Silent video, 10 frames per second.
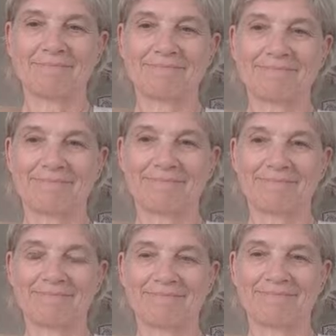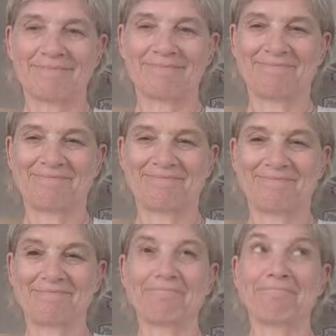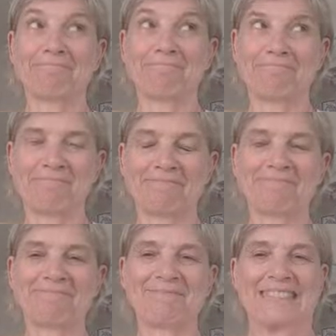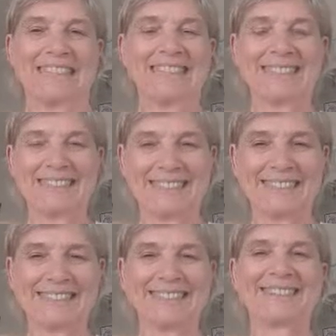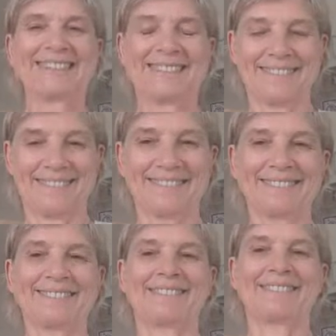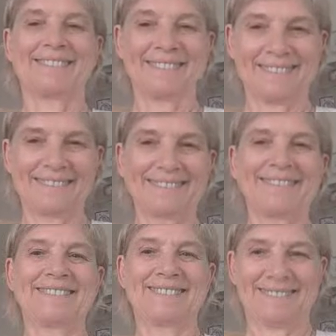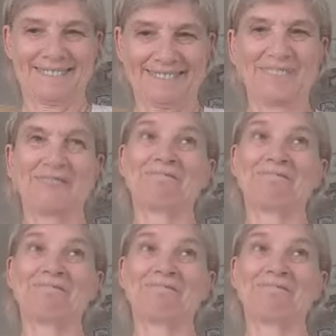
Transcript: (silent)